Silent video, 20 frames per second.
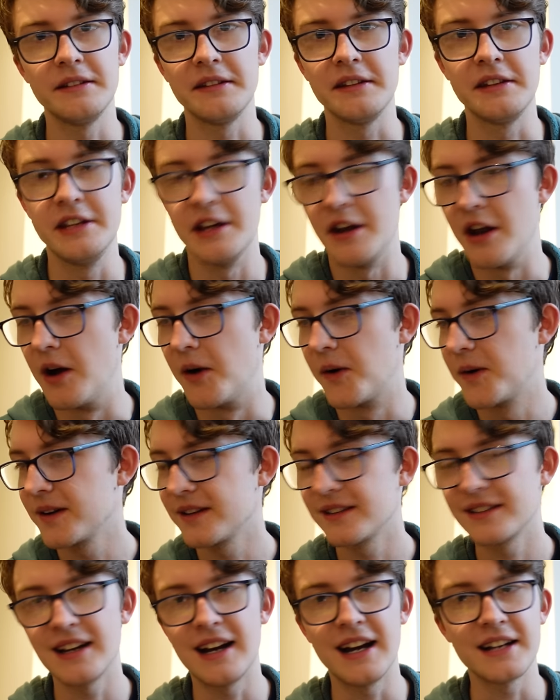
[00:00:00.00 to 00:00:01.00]
you know,
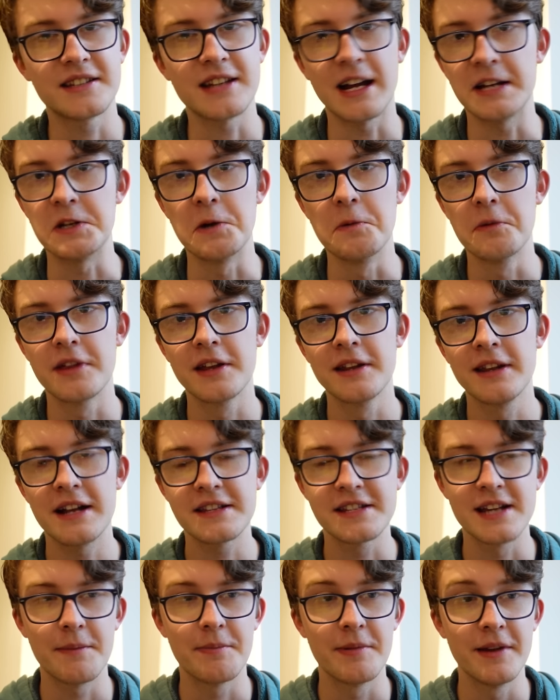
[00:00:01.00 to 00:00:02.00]
I don't think
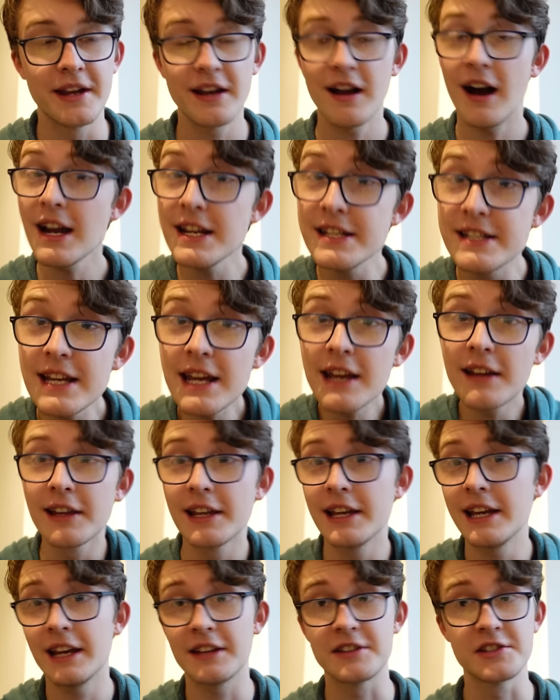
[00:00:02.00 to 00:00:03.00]
that's happening.
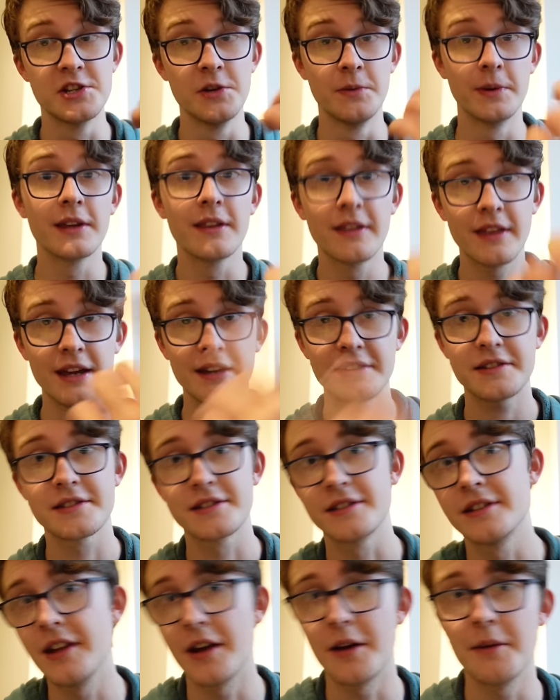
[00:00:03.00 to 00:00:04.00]
Ideally, it's doing
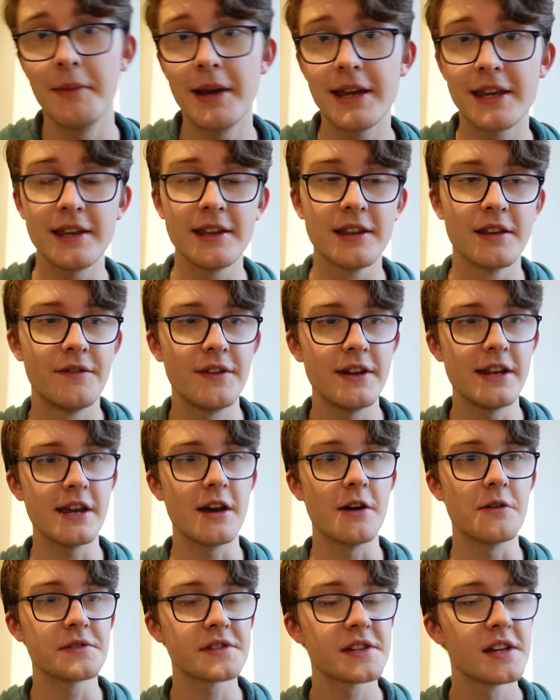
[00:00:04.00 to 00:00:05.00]
this, you know, making the
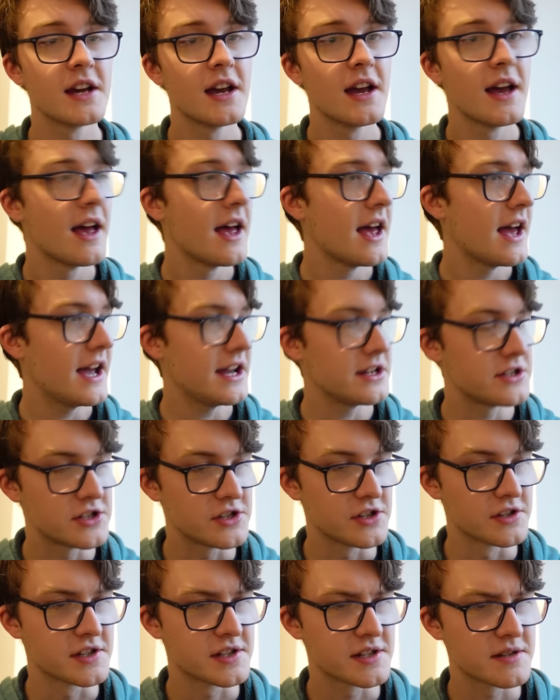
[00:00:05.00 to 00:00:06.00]
videos. It's
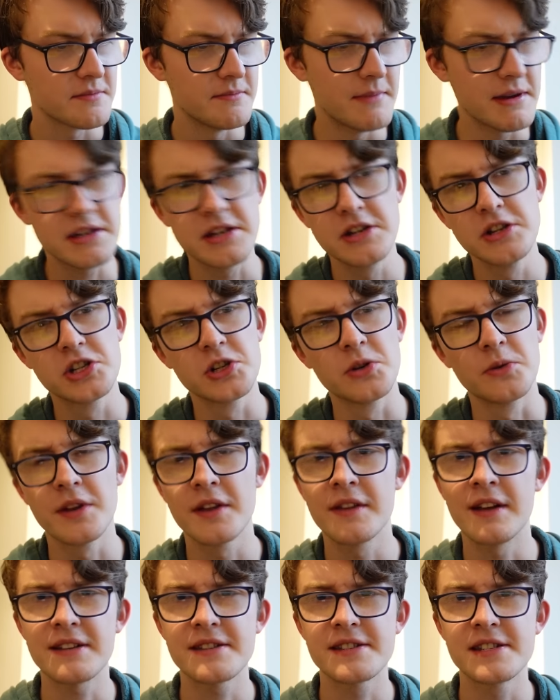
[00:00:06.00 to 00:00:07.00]
just making sure
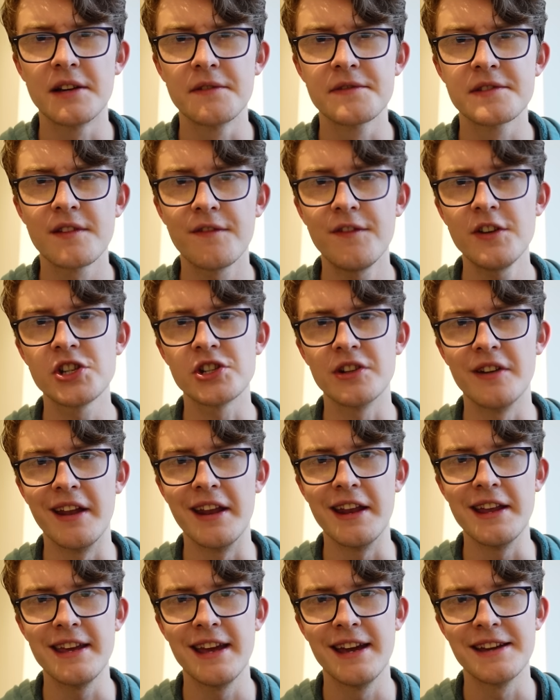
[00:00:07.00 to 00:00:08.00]
that that's self-sufficient
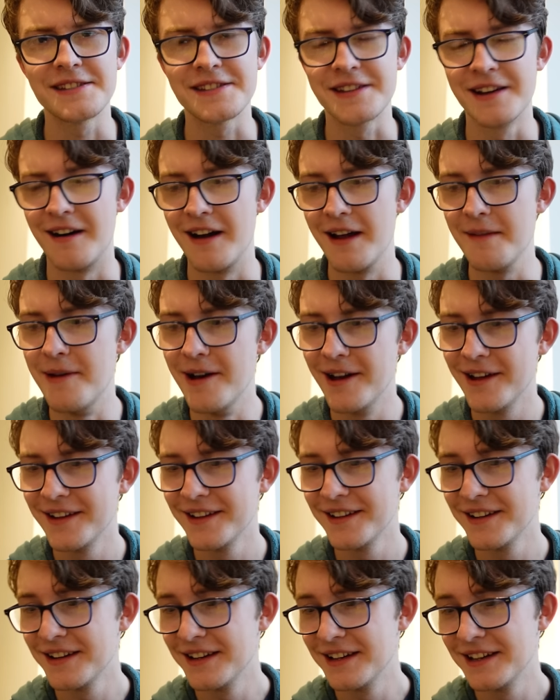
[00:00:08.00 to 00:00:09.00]
in a year's time.
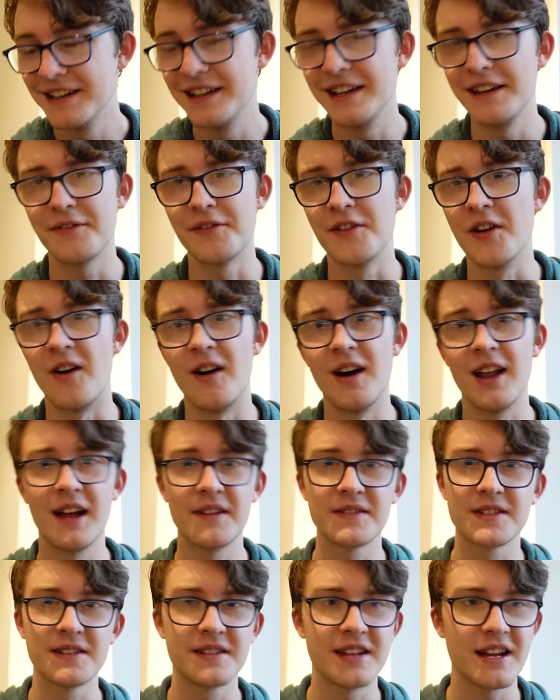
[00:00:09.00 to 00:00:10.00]
If not, I'll
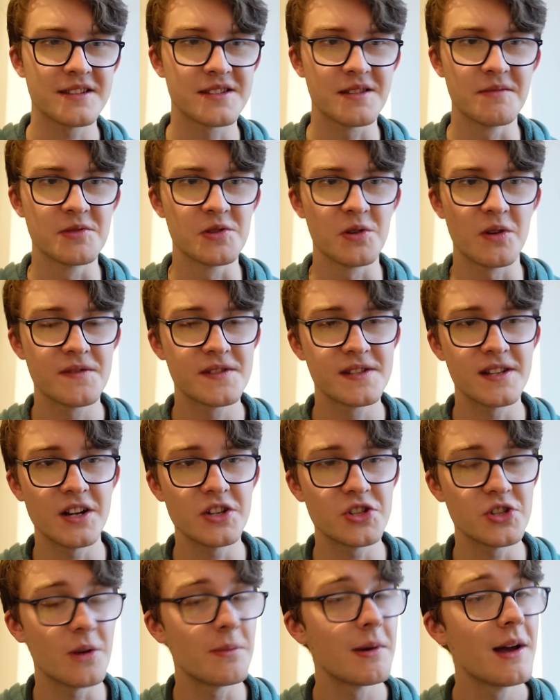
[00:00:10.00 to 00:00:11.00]
have to get some sort of
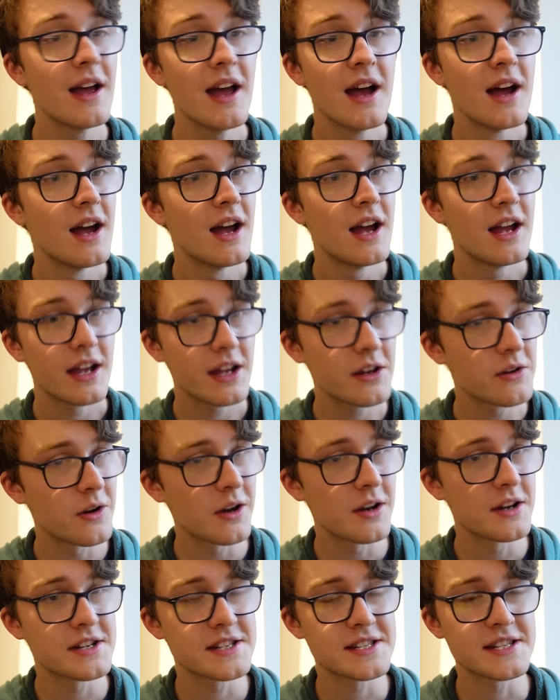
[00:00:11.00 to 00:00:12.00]
side job. In
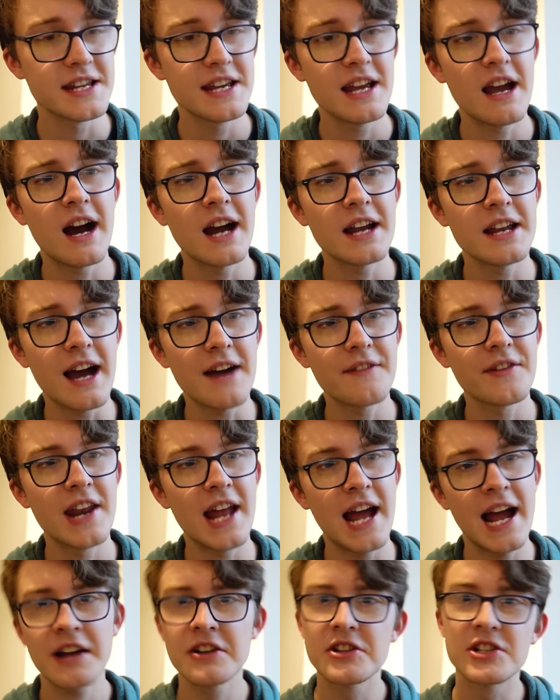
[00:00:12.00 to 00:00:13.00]
all honesty, I haven't
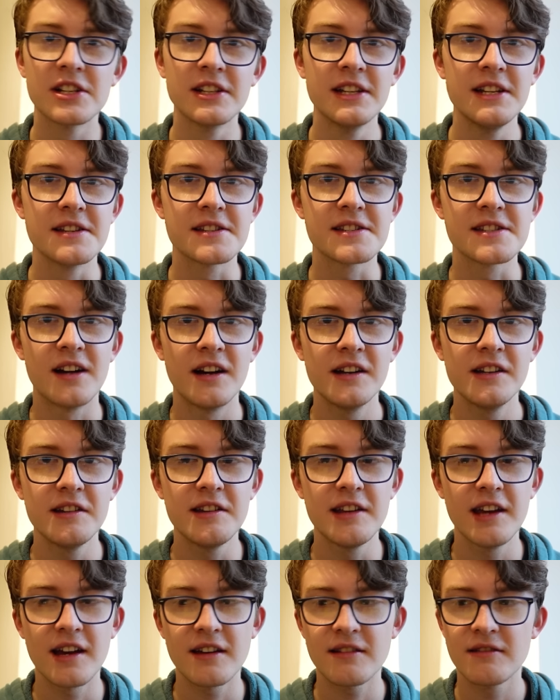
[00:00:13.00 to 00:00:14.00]
actually decided
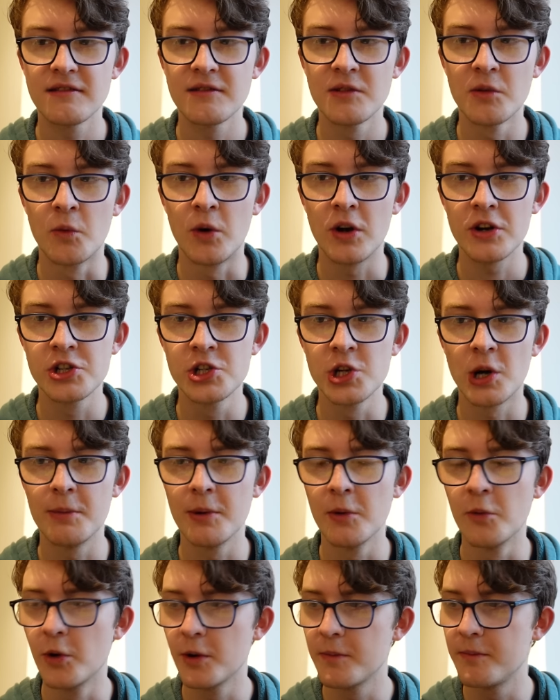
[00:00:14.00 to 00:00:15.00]
yet what job
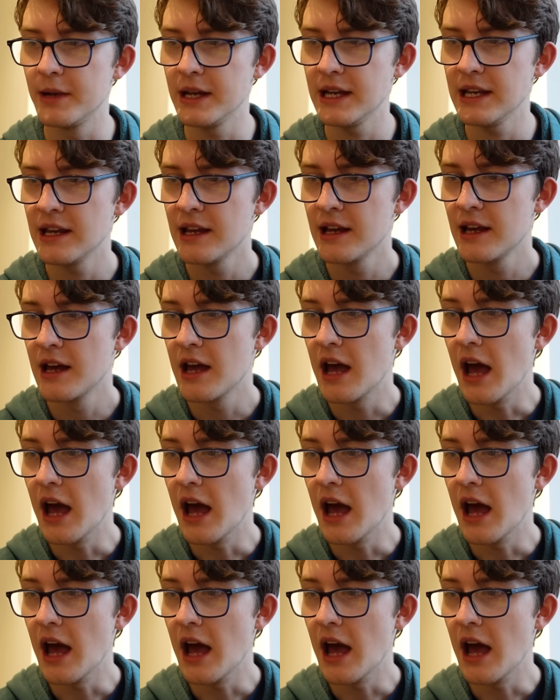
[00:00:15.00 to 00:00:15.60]
it would be.